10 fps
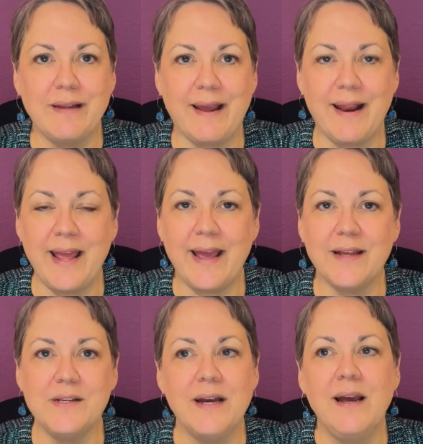at
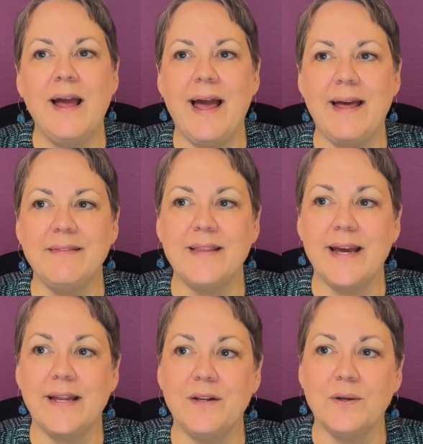hand, and
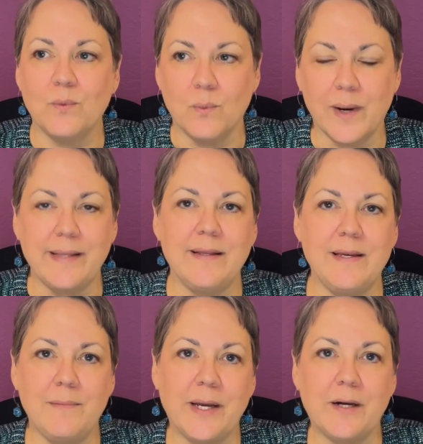then write
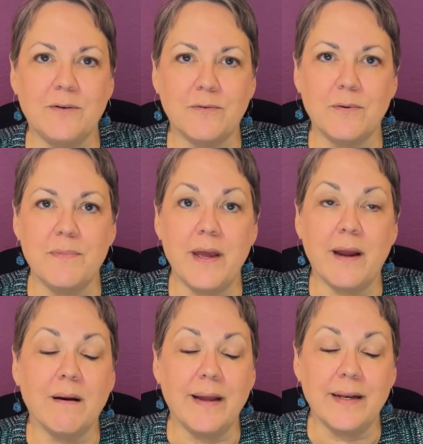the email from there.